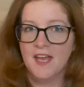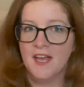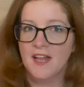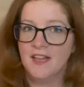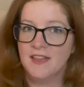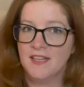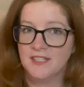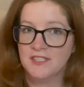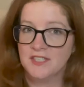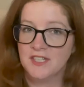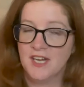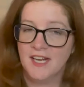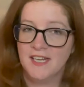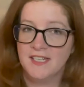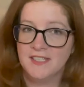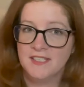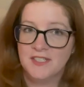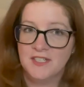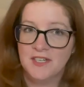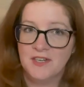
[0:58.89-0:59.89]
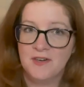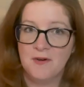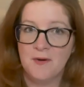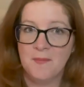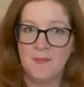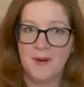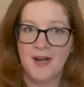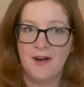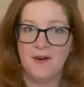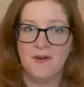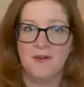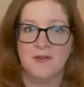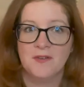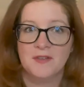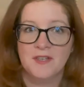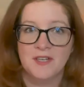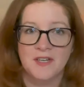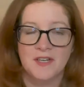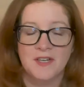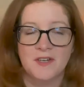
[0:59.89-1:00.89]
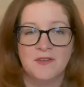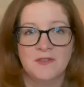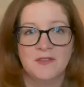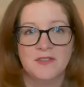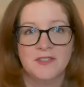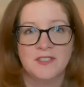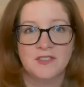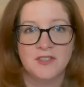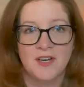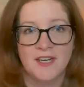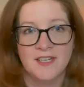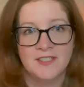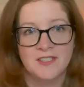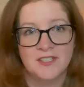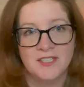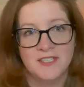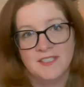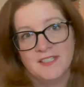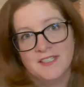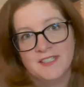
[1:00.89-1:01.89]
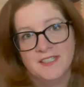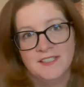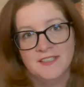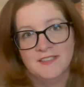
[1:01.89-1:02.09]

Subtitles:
let you guys know about, you know, the tragic